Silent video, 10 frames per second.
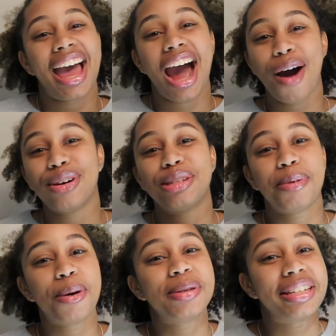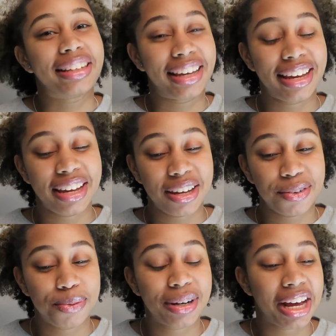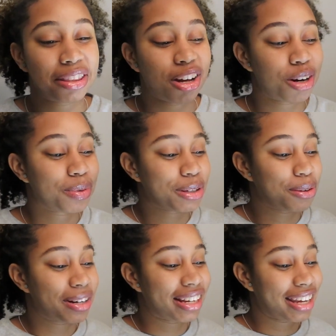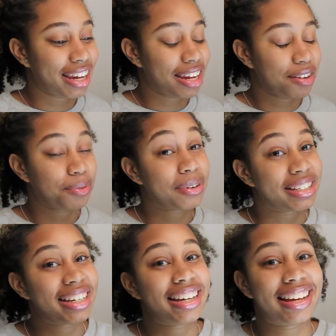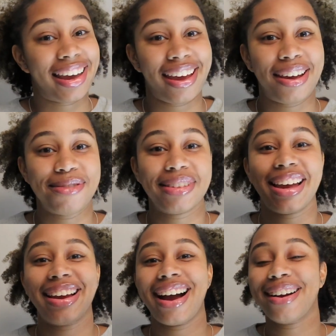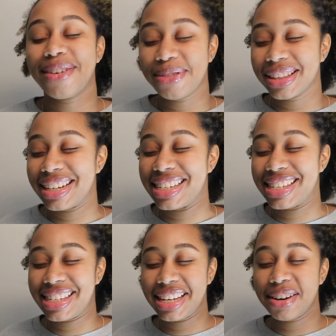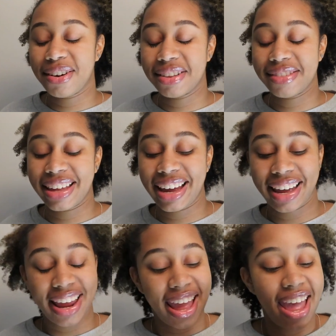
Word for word: how it's supposed to give what I thought it was going to give, which it gave. Like I could really see all of that.